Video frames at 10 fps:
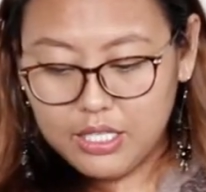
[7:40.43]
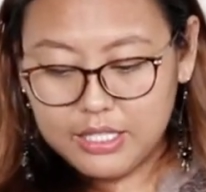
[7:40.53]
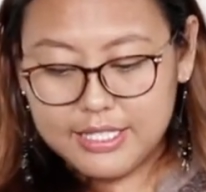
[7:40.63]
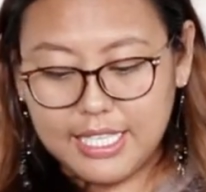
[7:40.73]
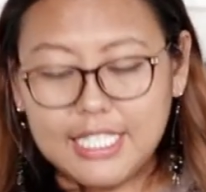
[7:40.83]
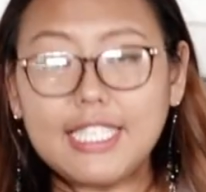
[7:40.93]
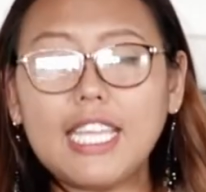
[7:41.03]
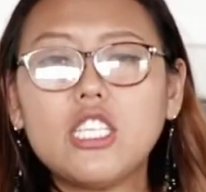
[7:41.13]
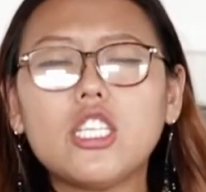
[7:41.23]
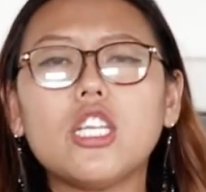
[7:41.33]

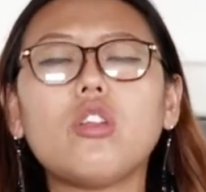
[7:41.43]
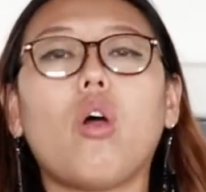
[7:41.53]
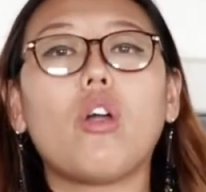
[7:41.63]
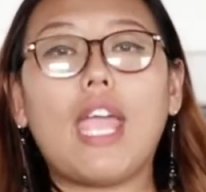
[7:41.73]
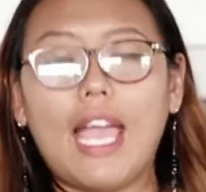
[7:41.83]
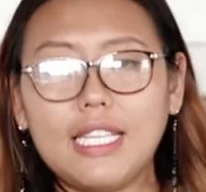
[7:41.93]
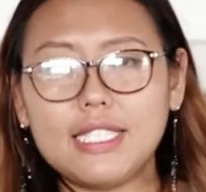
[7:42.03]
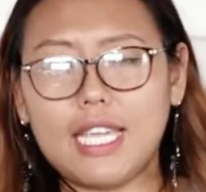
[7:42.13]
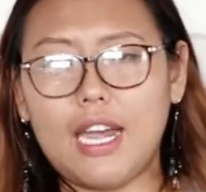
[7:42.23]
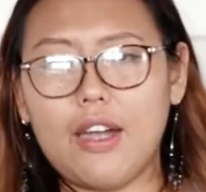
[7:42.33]
sanitation or
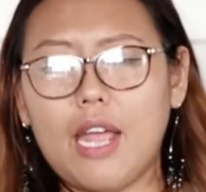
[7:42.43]
healthcare,